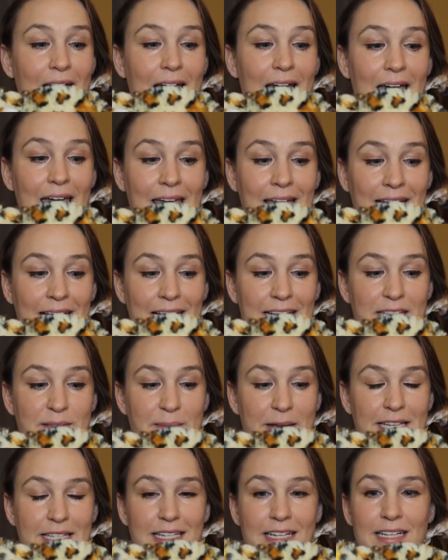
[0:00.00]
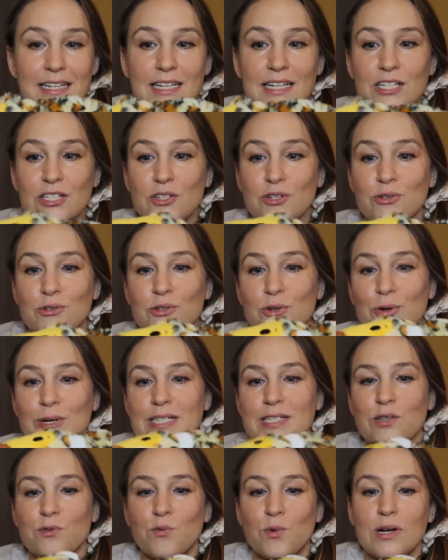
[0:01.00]
and it's basically 2
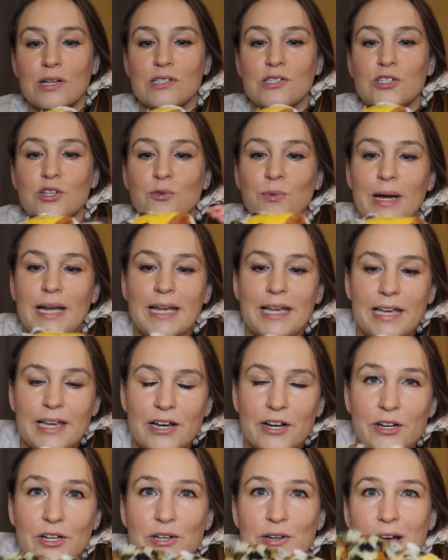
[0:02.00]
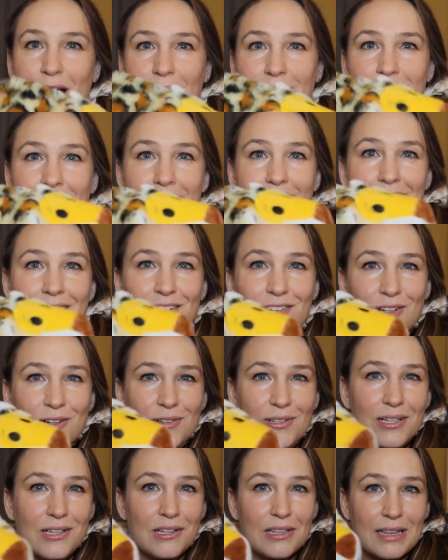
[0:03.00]
toys in one. So right here you got I don't know,
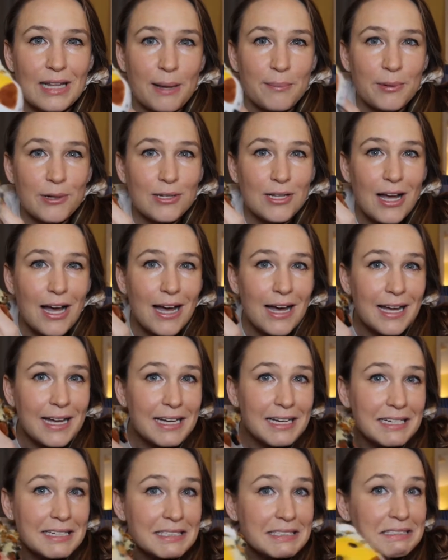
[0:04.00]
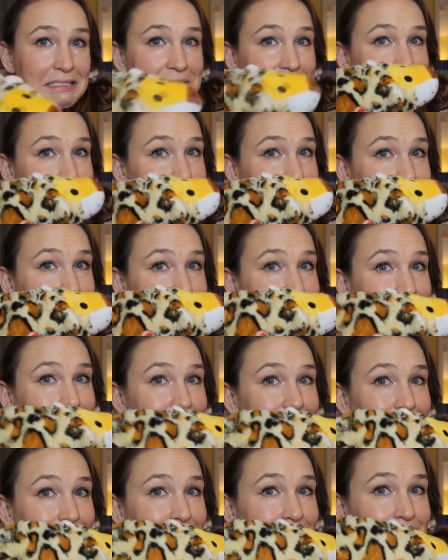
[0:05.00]
a little leopard guy, and
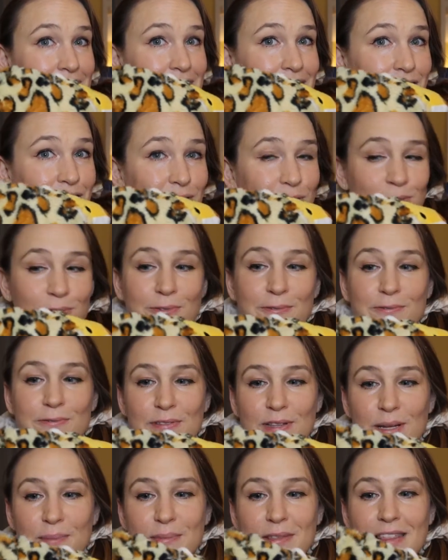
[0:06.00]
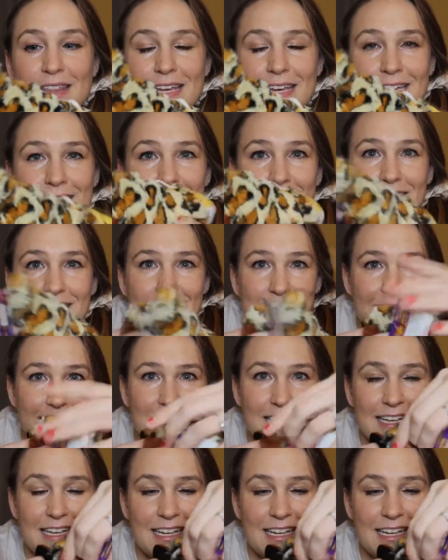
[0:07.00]
then you flip this,